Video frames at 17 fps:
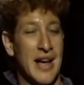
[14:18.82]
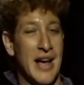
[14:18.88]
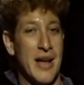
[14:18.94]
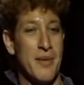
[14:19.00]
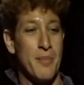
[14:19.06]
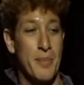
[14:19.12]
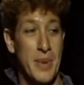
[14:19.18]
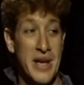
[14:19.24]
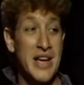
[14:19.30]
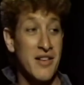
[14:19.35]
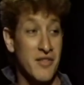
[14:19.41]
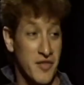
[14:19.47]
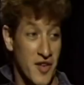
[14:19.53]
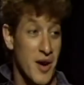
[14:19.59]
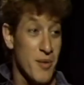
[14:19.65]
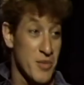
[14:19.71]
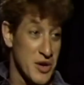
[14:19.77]
And being
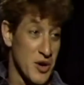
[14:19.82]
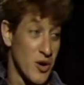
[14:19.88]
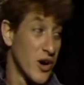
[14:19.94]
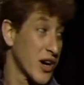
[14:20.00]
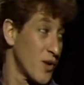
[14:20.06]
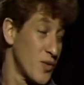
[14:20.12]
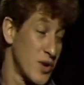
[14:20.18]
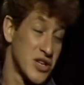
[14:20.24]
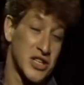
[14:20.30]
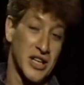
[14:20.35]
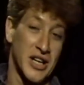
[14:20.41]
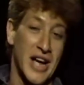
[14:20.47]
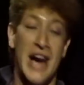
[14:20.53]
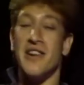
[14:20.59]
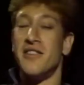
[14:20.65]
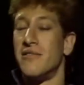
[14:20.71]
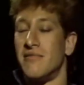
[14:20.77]
from New York
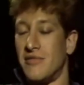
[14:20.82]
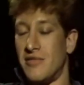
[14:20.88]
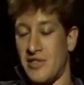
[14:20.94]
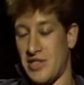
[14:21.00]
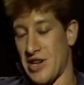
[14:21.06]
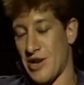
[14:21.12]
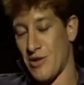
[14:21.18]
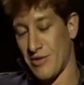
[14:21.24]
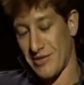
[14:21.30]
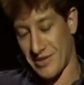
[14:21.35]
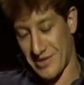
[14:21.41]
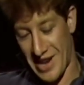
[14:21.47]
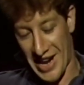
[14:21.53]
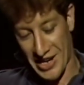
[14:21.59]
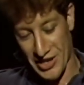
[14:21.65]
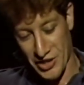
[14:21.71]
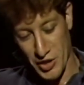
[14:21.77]
originally, I don't.
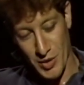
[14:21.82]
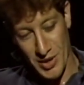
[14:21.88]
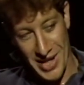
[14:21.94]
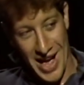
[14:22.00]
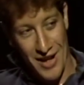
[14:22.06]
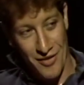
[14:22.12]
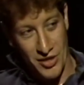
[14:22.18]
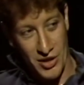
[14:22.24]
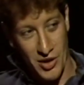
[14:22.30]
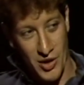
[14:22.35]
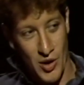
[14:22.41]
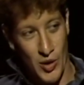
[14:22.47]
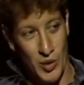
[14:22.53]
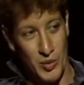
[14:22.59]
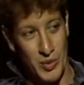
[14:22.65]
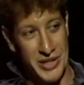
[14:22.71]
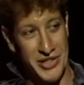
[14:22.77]
I could do without the
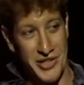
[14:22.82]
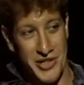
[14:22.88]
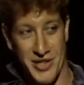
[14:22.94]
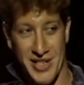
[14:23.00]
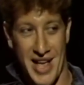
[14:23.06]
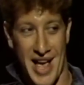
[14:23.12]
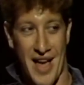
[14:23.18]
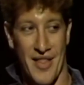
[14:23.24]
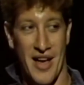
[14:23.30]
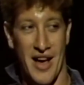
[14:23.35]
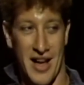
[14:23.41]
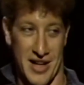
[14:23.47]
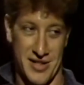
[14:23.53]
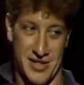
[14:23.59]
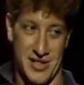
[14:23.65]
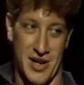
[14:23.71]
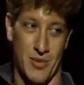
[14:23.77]
cold winters and the
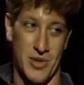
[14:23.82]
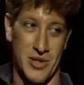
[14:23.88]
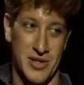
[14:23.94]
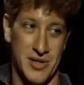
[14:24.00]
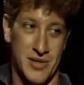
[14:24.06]
hot summers.